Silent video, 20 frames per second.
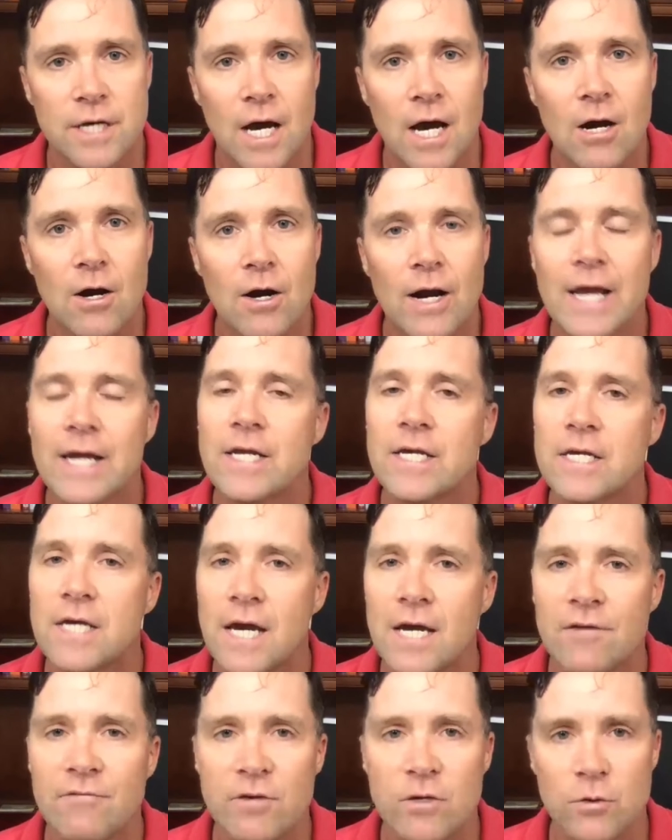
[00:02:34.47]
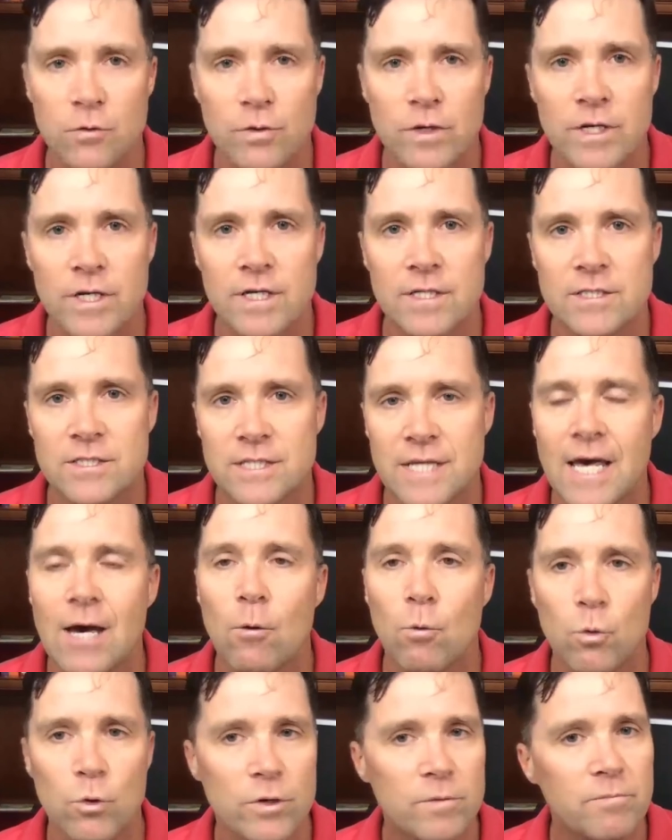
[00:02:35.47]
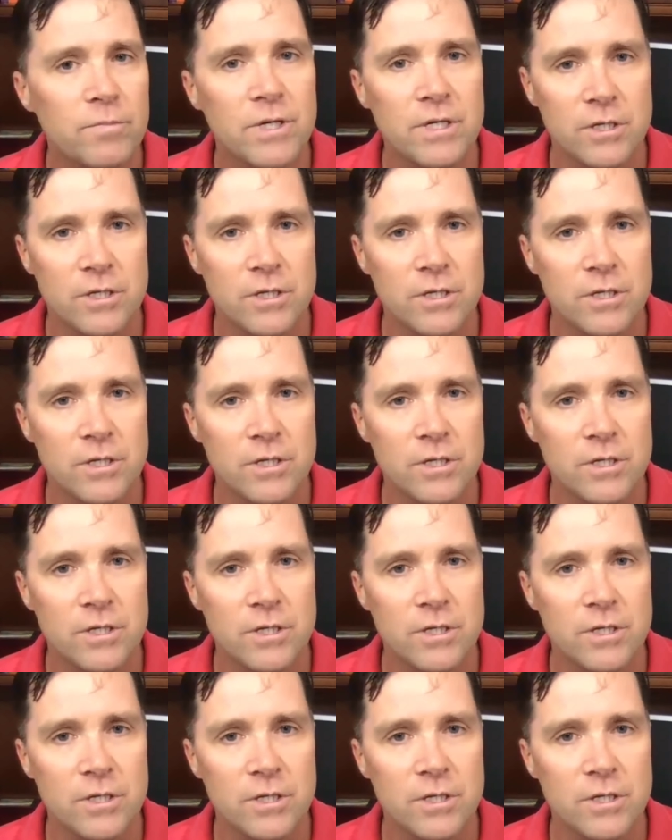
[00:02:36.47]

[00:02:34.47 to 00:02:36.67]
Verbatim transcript: are any kind of ingredients that would be